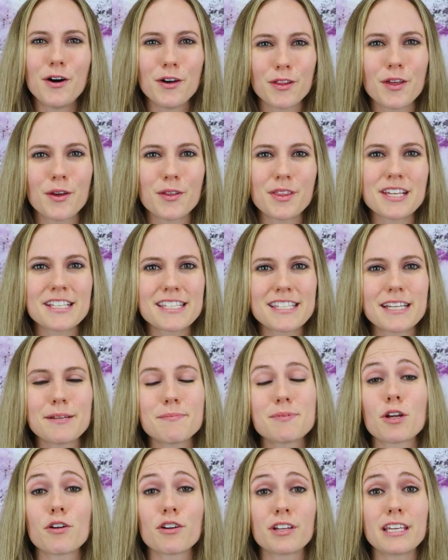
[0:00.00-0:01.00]
Although these
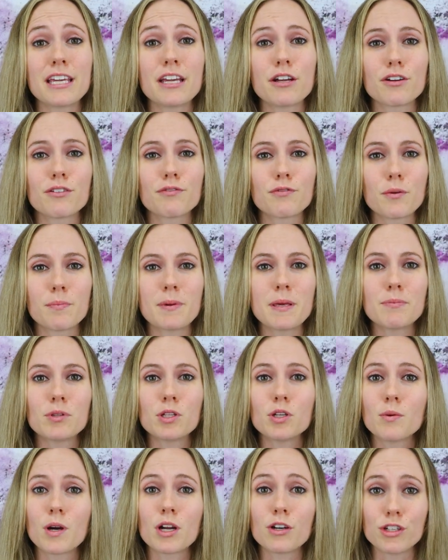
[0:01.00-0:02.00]
tips are geared for
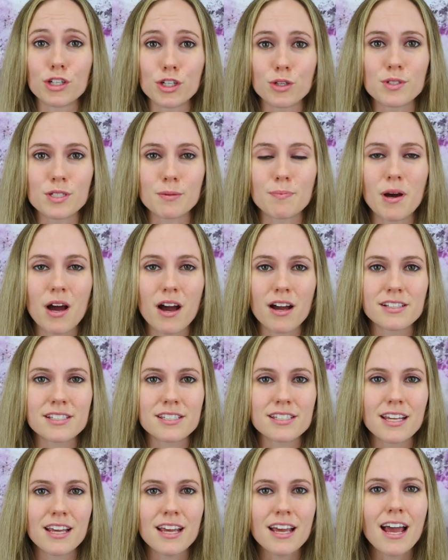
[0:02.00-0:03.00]
people who are new to
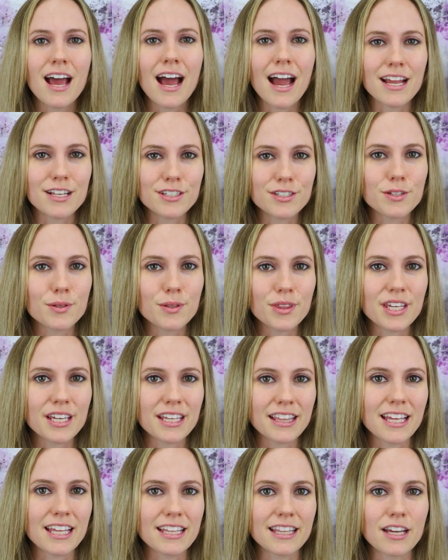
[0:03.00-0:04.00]
POTS, I do
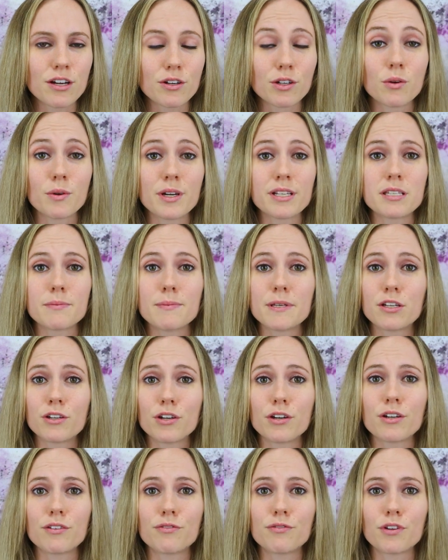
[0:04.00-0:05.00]
think that they are going to be
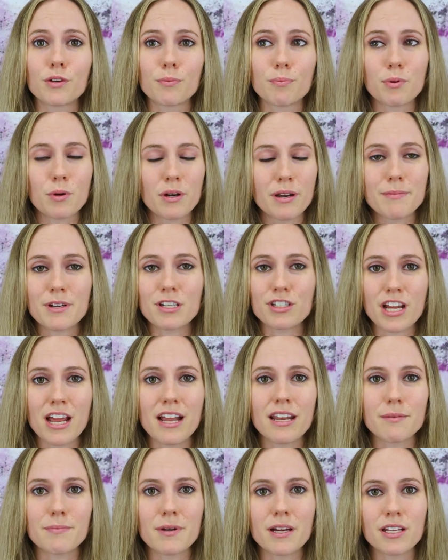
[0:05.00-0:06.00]
good for pretty much
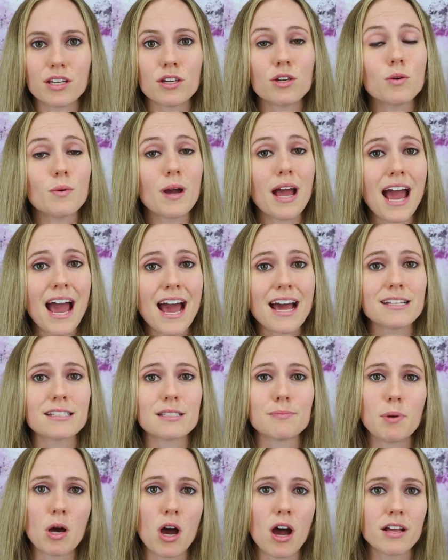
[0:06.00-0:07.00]
anybody who
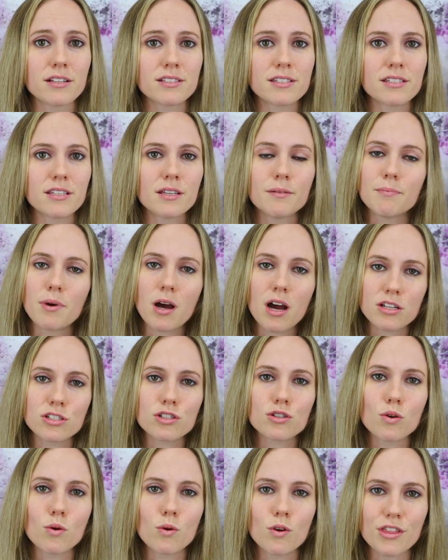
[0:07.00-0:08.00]
has POTS,
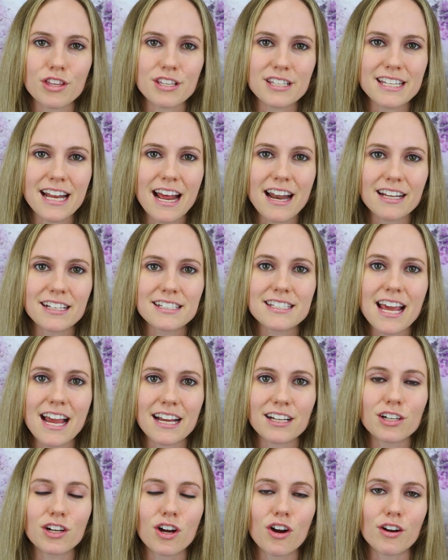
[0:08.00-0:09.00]
postural orthostatic
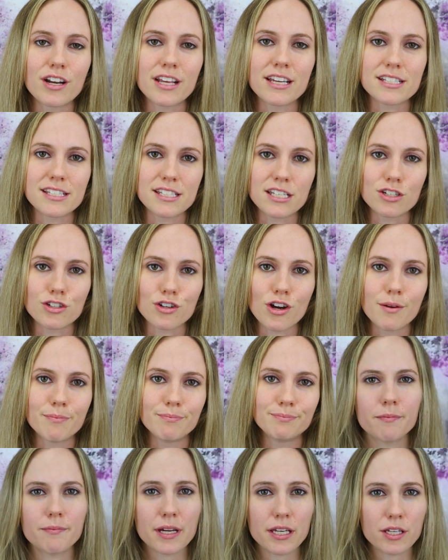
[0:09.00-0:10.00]
tachycardia
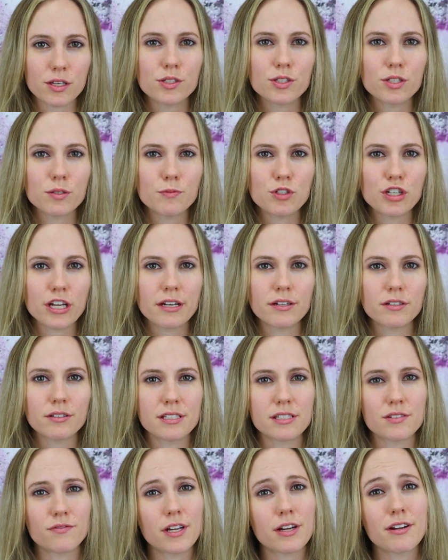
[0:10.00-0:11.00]
syndrome. My YouTube channel
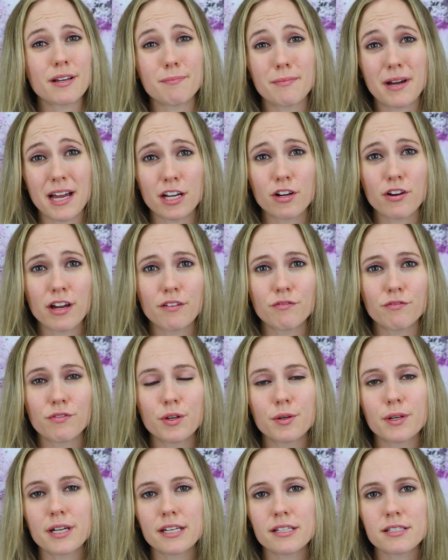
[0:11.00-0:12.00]
is very migraine
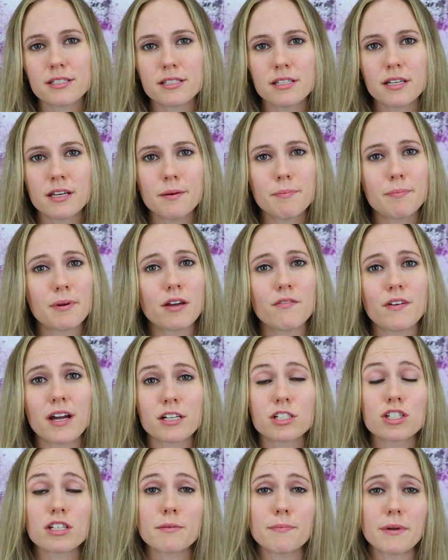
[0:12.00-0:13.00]
focused, but I've
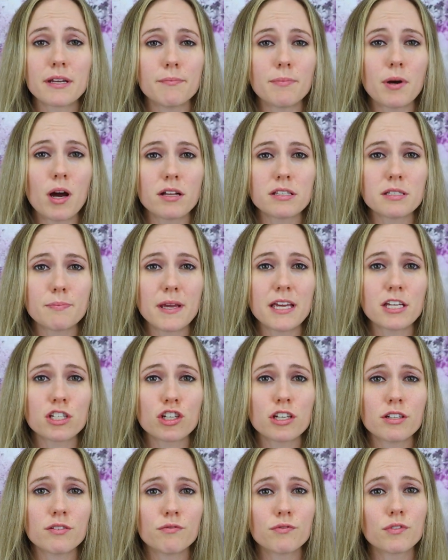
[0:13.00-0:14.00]
actually been a POTS
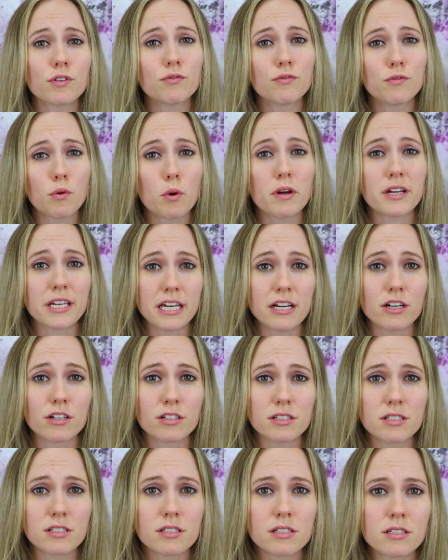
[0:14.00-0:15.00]
patient for four
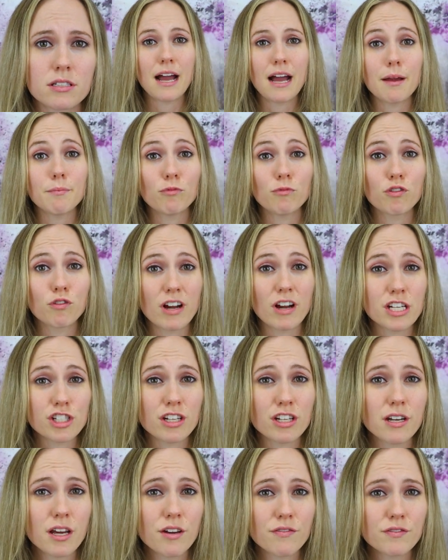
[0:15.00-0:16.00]
years. I'm
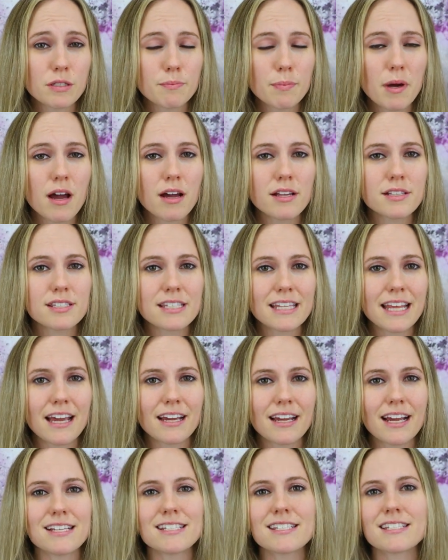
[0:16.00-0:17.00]
fresh enough to POTS
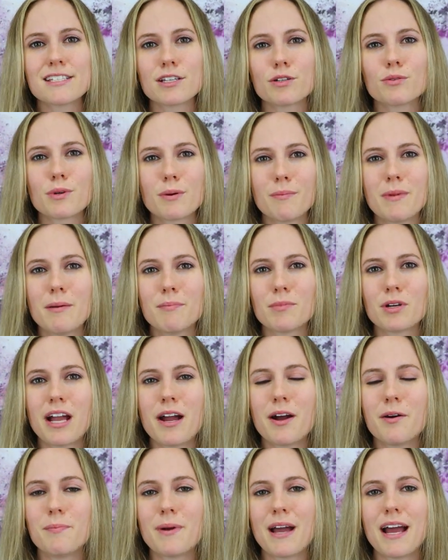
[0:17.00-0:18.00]
that I still remember
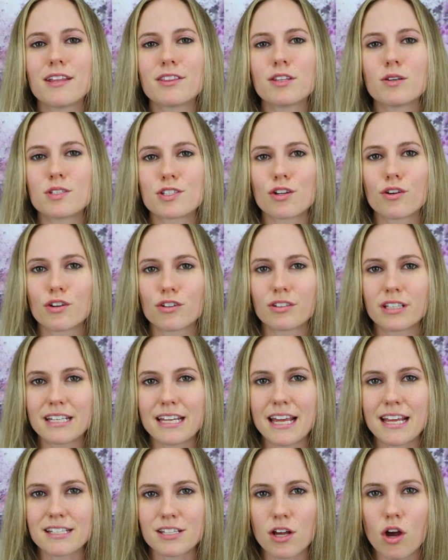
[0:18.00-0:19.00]
how bad those early
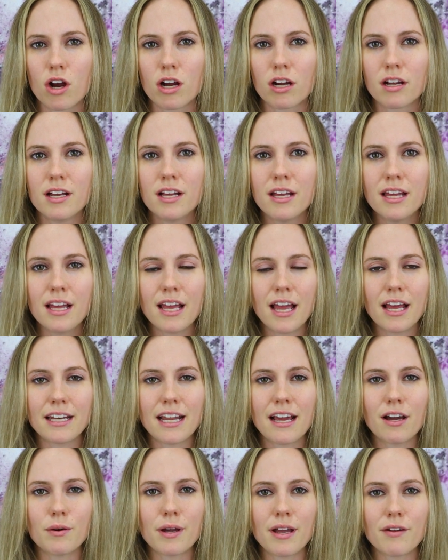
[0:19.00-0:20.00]
days are and
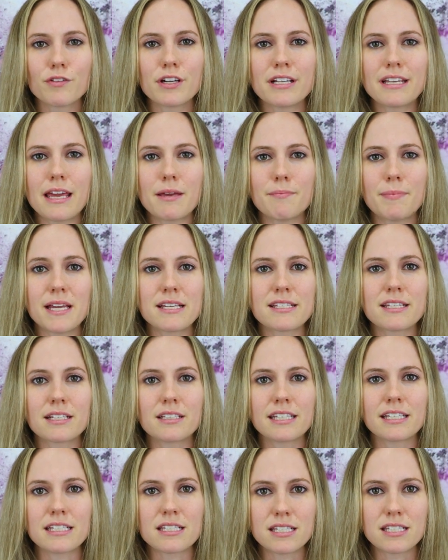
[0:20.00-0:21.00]
how every day
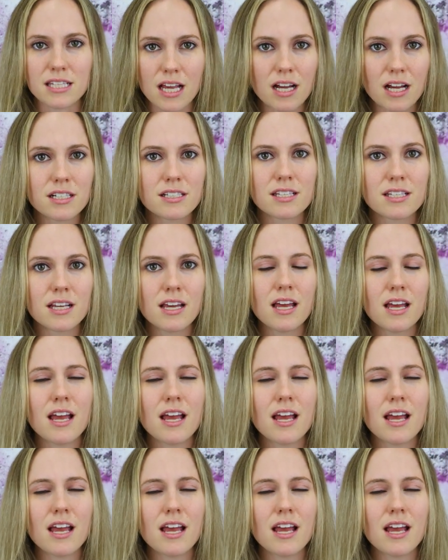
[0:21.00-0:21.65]
basically sucks